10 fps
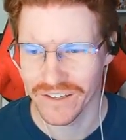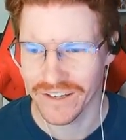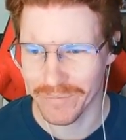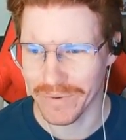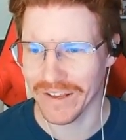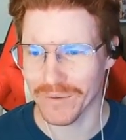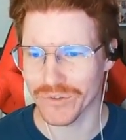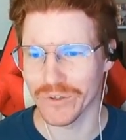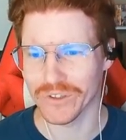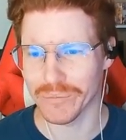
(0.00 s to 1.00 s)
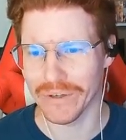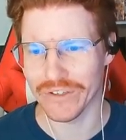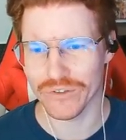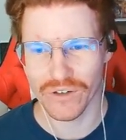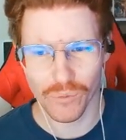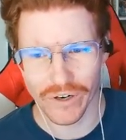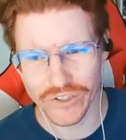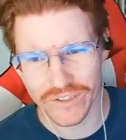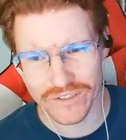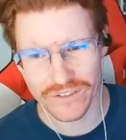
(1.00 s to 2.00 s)
And man, I'm stoked about it. So I've
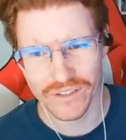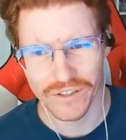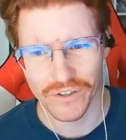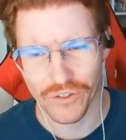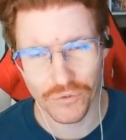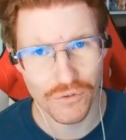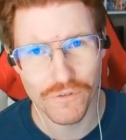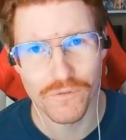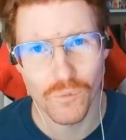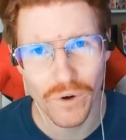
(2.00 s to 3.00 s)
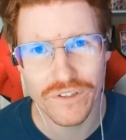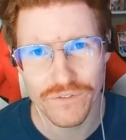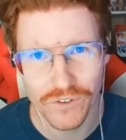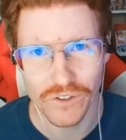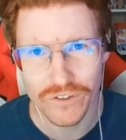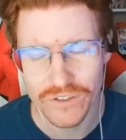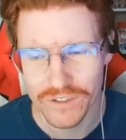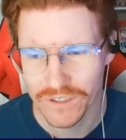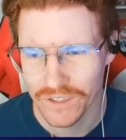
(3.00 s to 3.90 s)
watched this through once first.